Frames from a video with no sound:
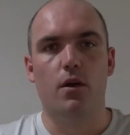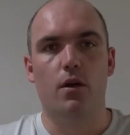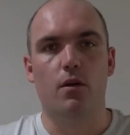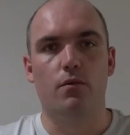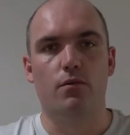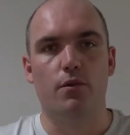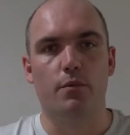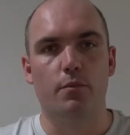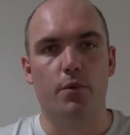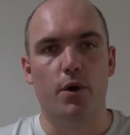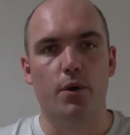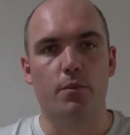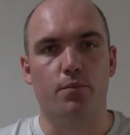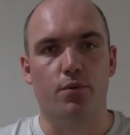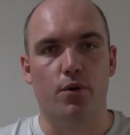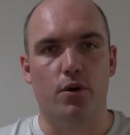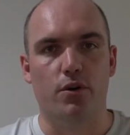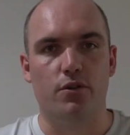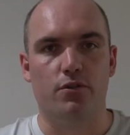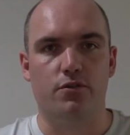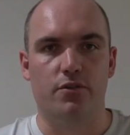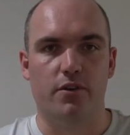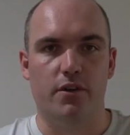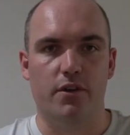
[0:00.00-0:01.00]
Remote
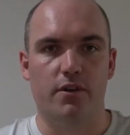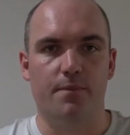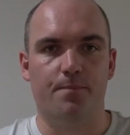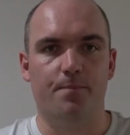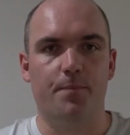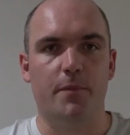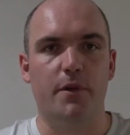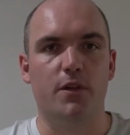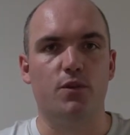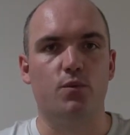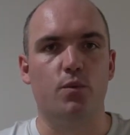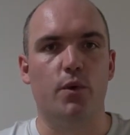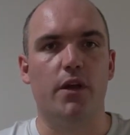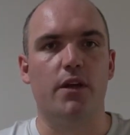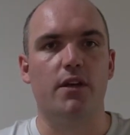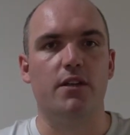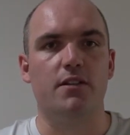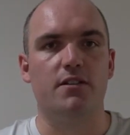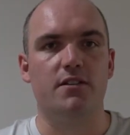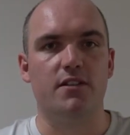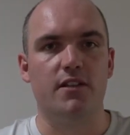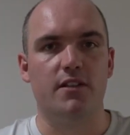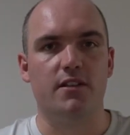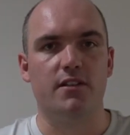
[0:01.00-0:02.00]
proctoring is where you can
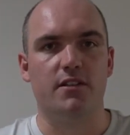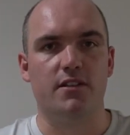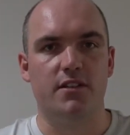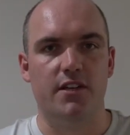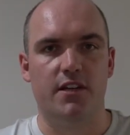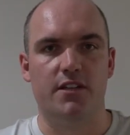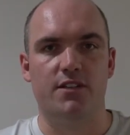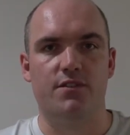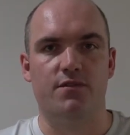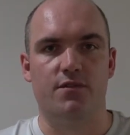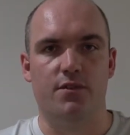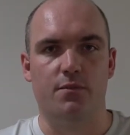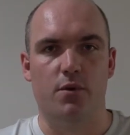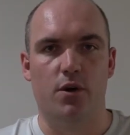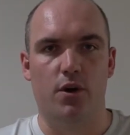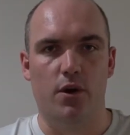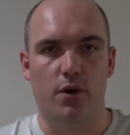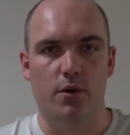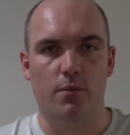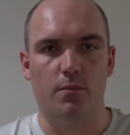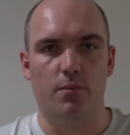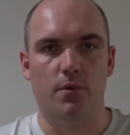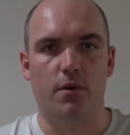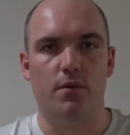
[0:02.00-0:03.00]
sit the test from
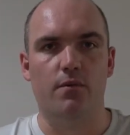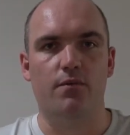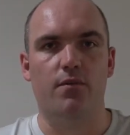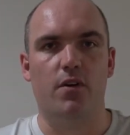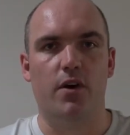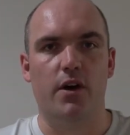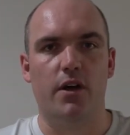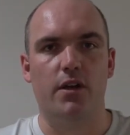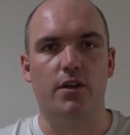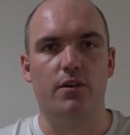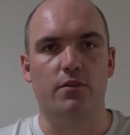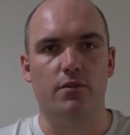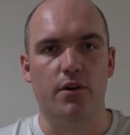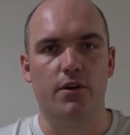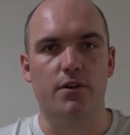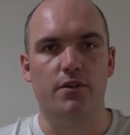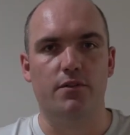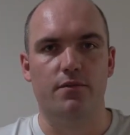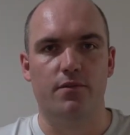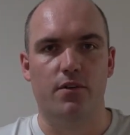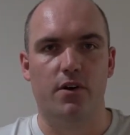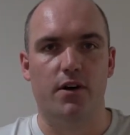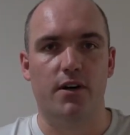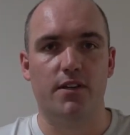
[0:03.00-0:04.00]
home via your own
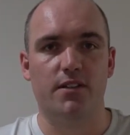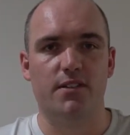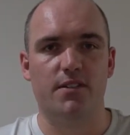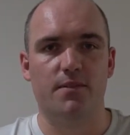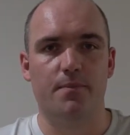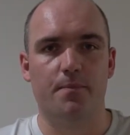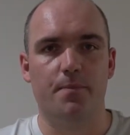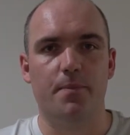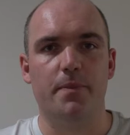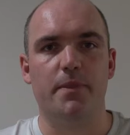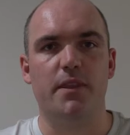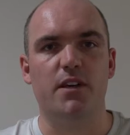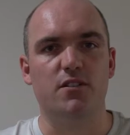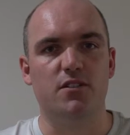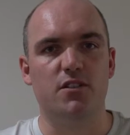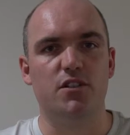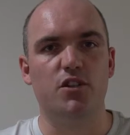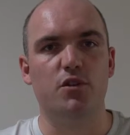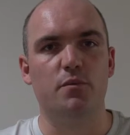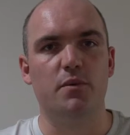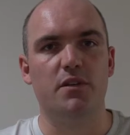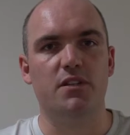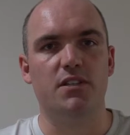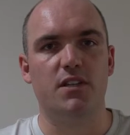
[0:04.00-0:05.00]
device. There'll
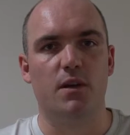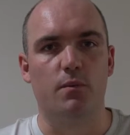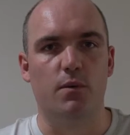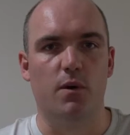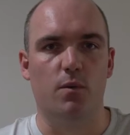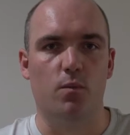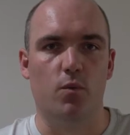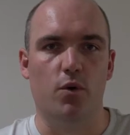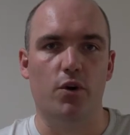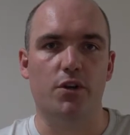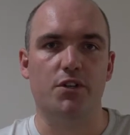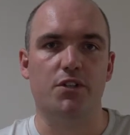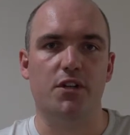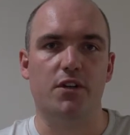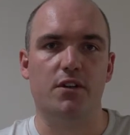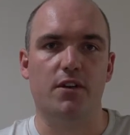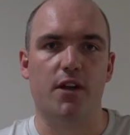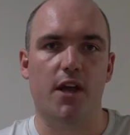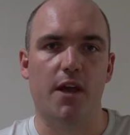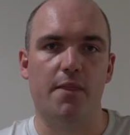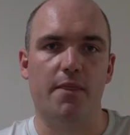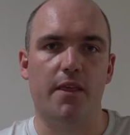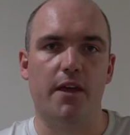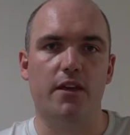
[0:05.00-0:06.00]
still be someone watching
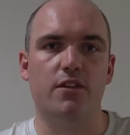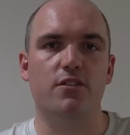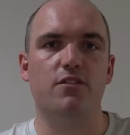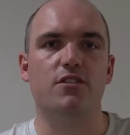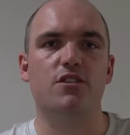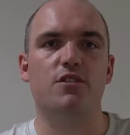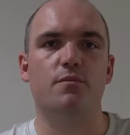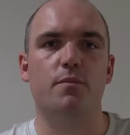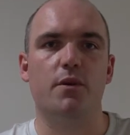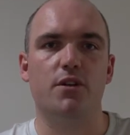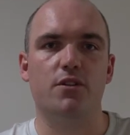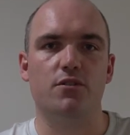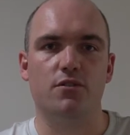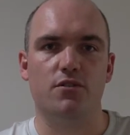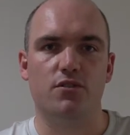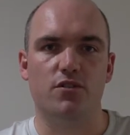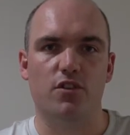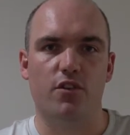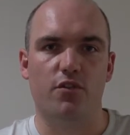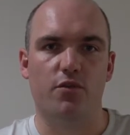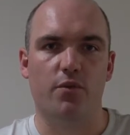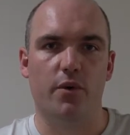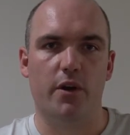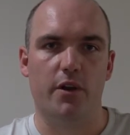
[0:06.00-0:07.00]
and they use special
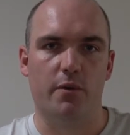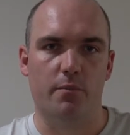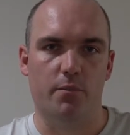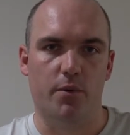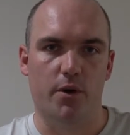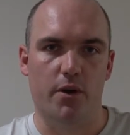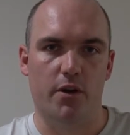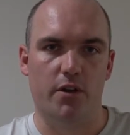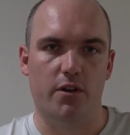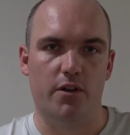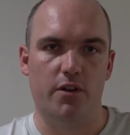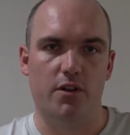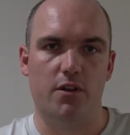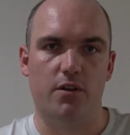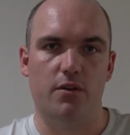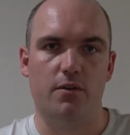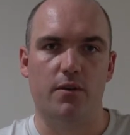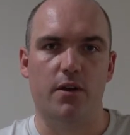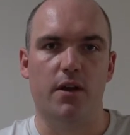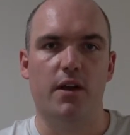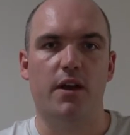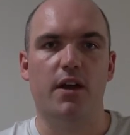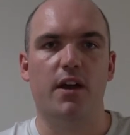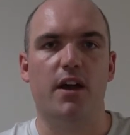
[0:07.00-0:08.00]
software to monitor you,
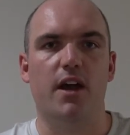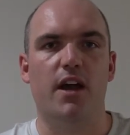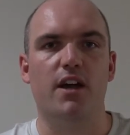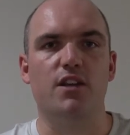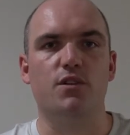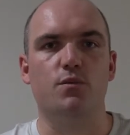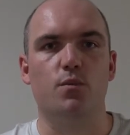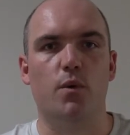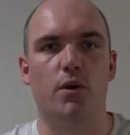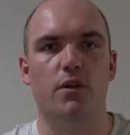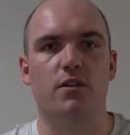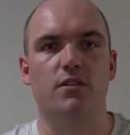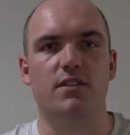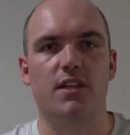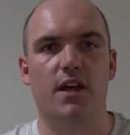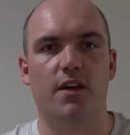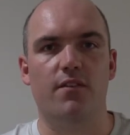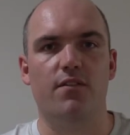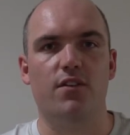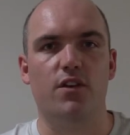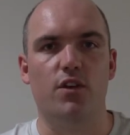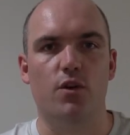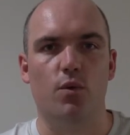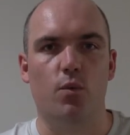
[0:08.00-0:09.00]
as well as
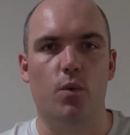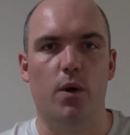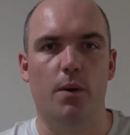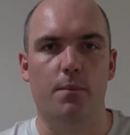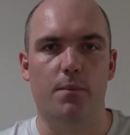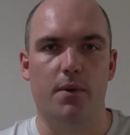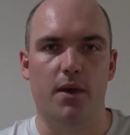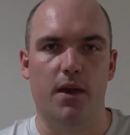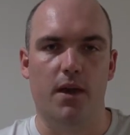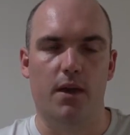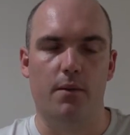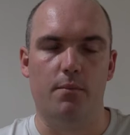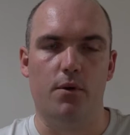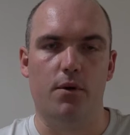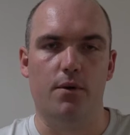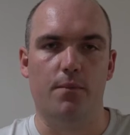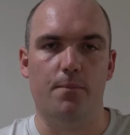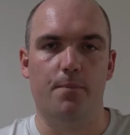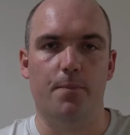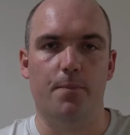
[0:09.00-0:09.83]
having your webcam on.